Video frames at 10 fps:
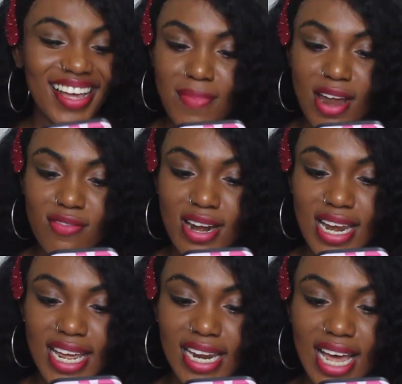
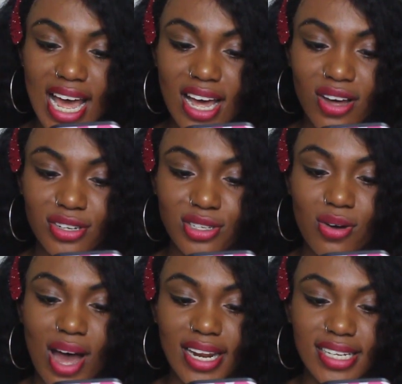
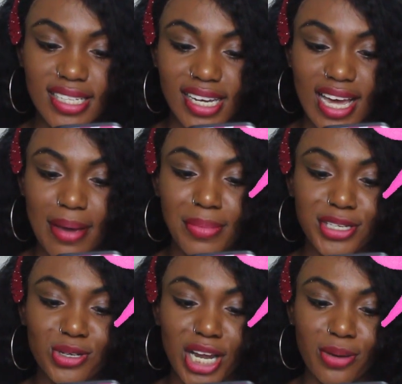Marilyn_Adeze. I
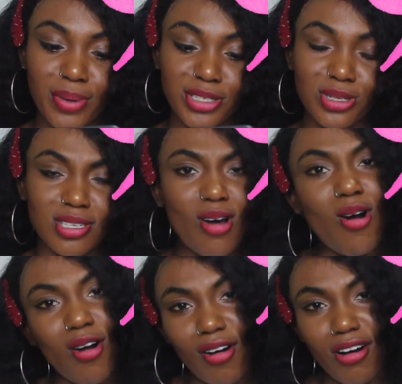miss you and your pictures.
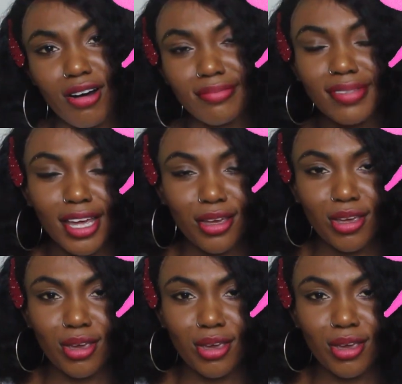Oh, thank